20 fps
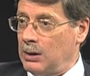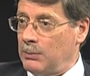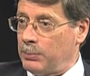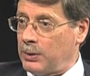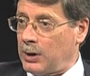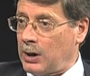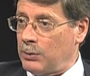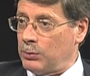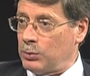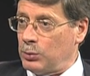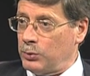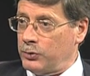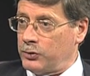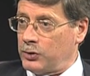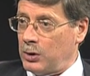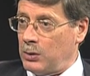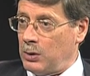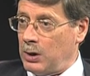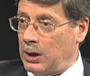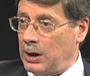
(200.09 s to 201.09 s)
But I would
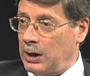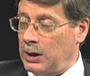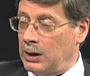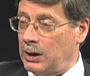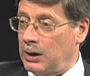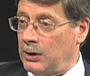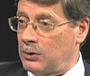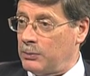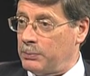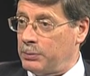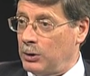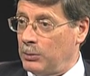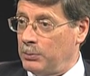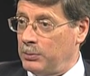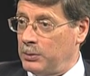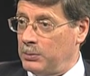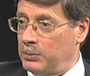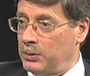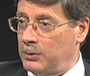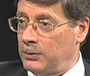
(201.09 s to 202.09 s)
also highlight the
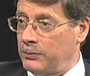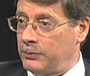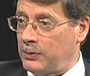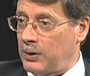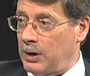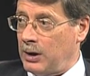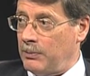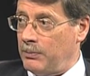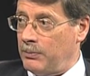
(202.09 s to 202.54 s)
problem of